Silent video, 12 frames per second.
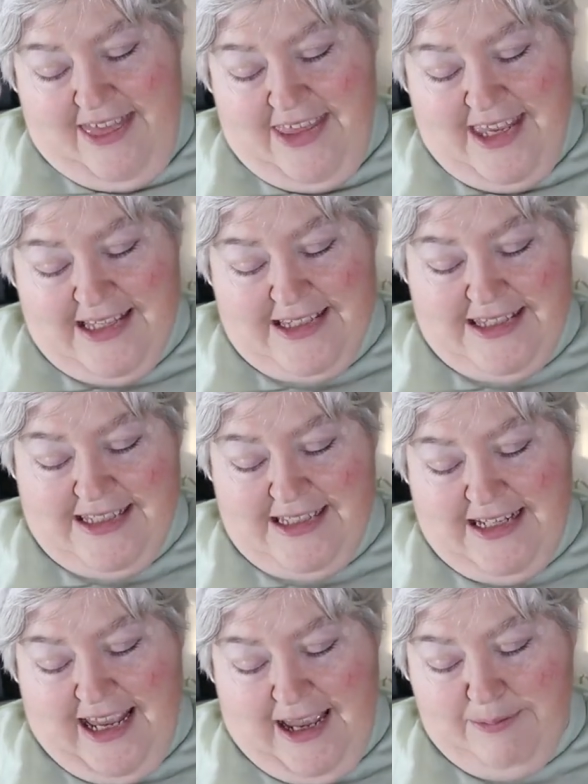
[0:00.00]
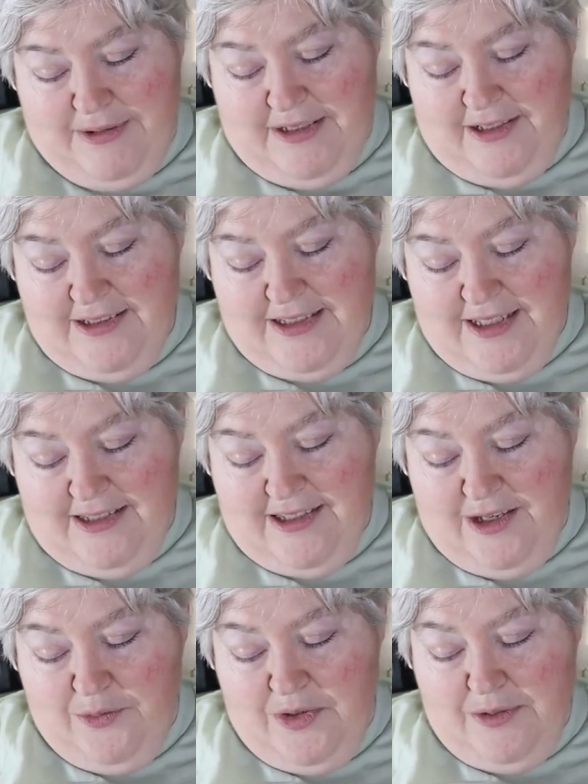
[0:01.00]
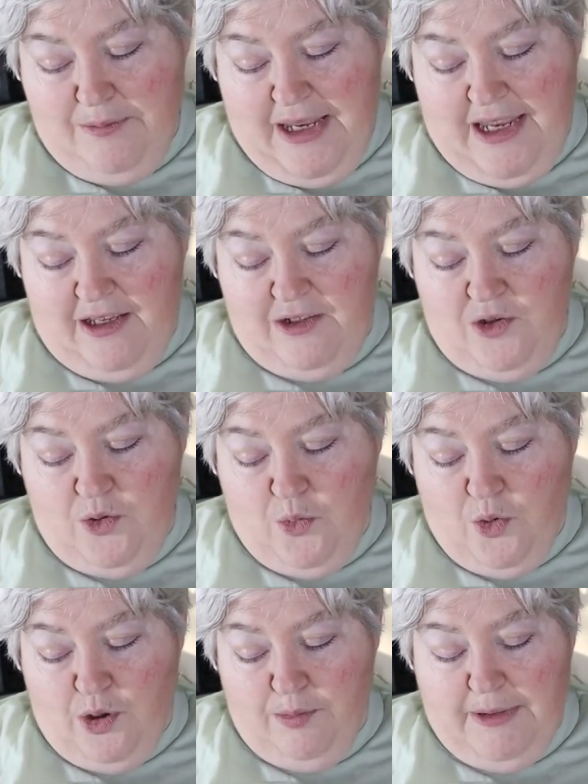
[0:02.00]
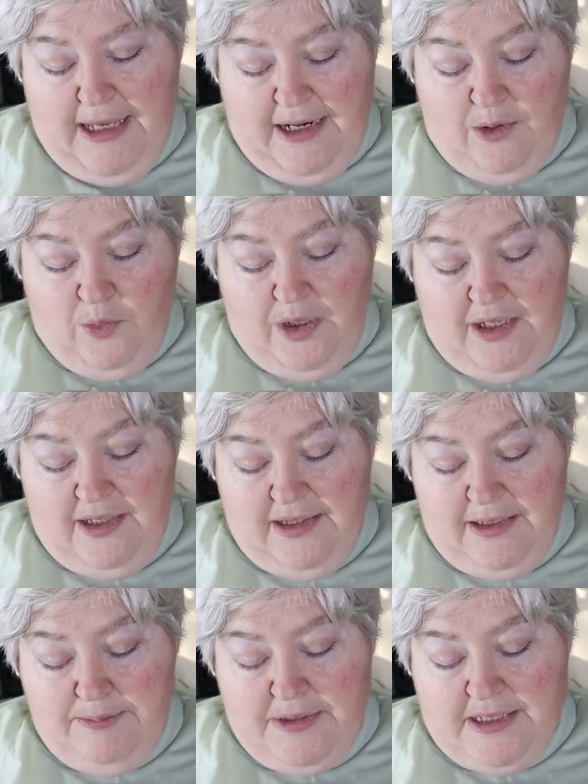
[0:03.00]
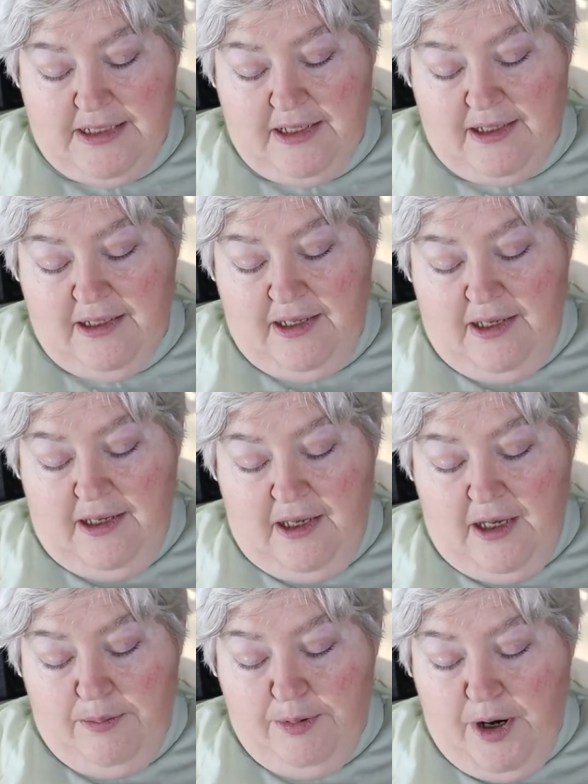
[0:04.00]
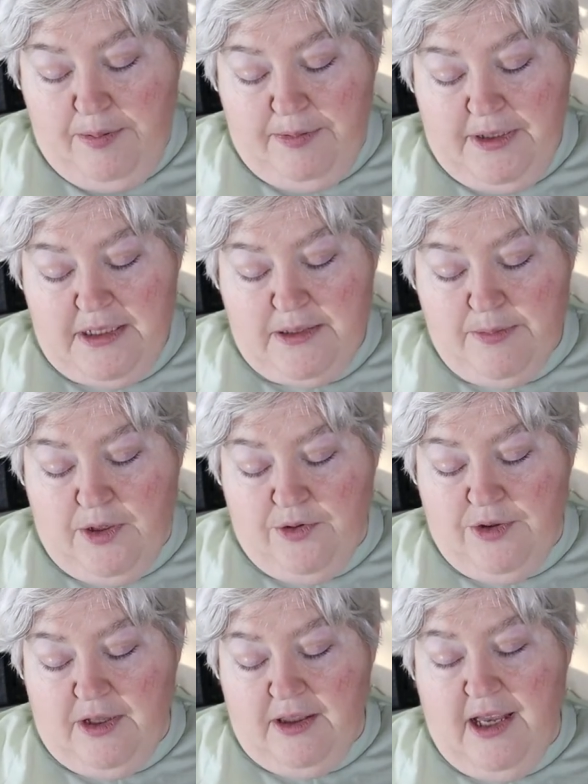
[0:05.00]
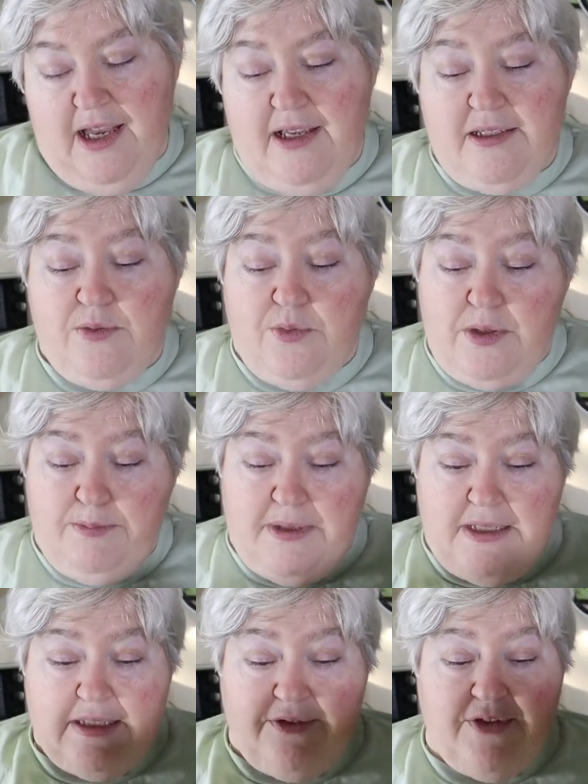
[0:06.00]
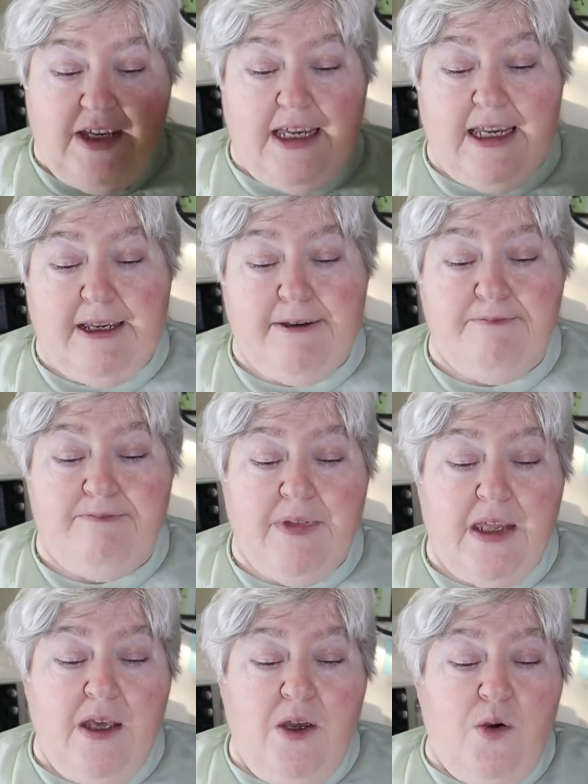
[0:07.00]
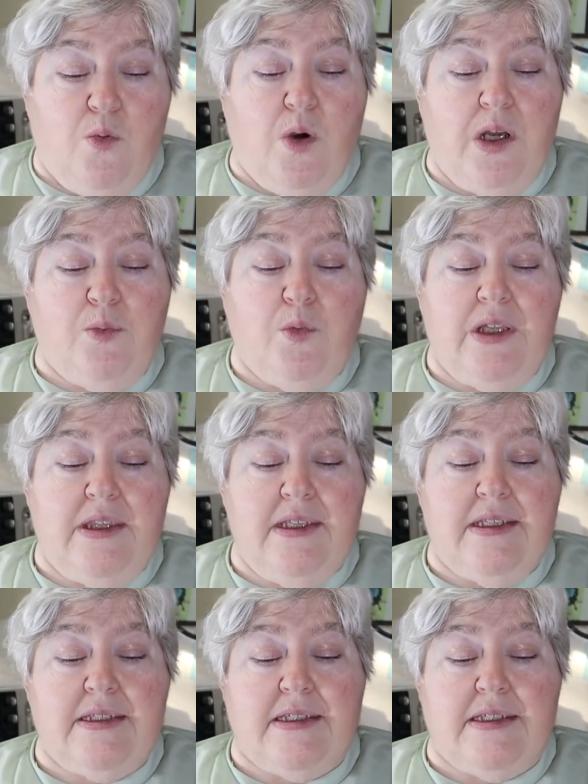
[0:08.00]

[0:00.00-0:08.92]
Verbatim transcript: The incident happened on Sunday when the man, who wore a black wig and lipstick, abruptly smeared the glass with a piece of cake. One witness